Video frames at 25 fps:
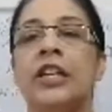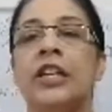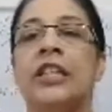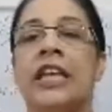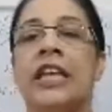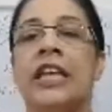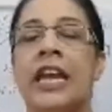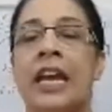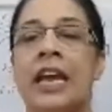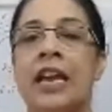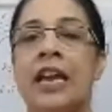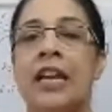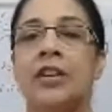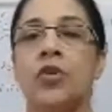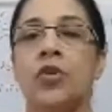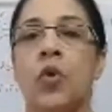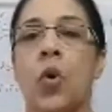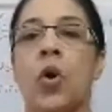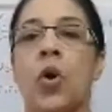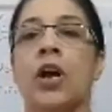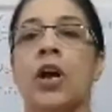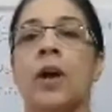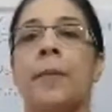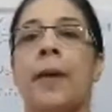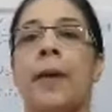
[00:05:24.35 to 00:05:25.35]

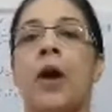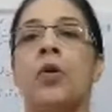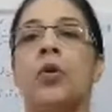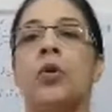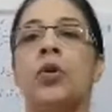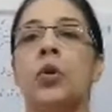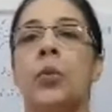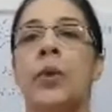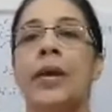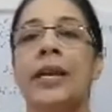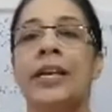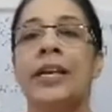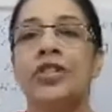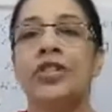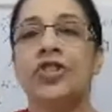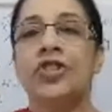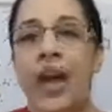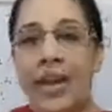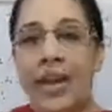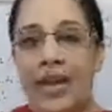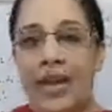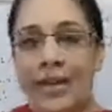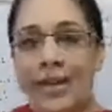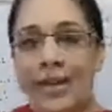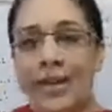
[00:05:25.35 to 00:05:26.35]
They talk about doing
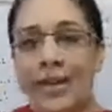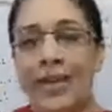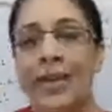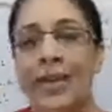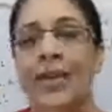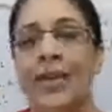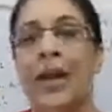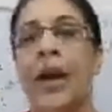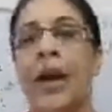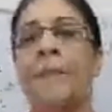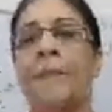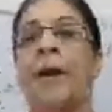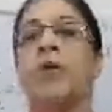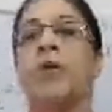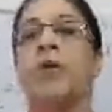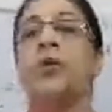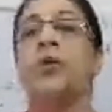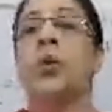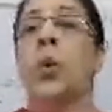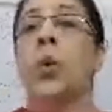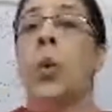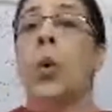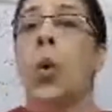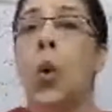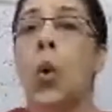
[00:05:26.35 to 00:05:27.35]
charity,
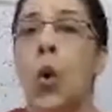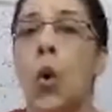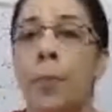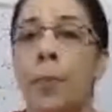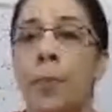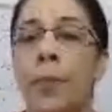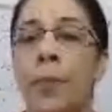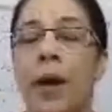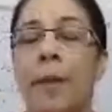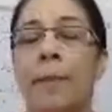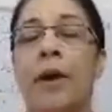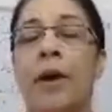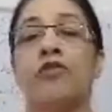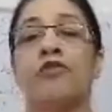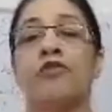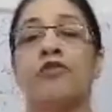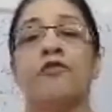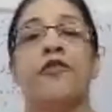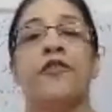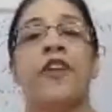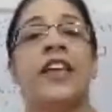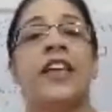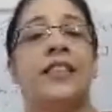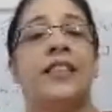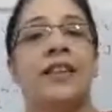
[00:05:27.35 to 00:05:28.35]
about hope, about
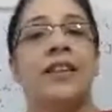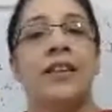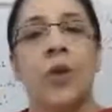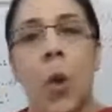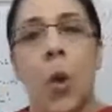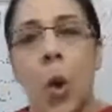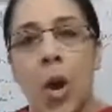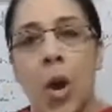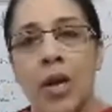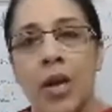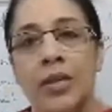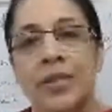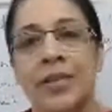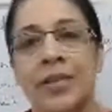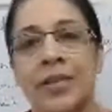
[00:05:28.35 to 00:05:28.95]
faith in God.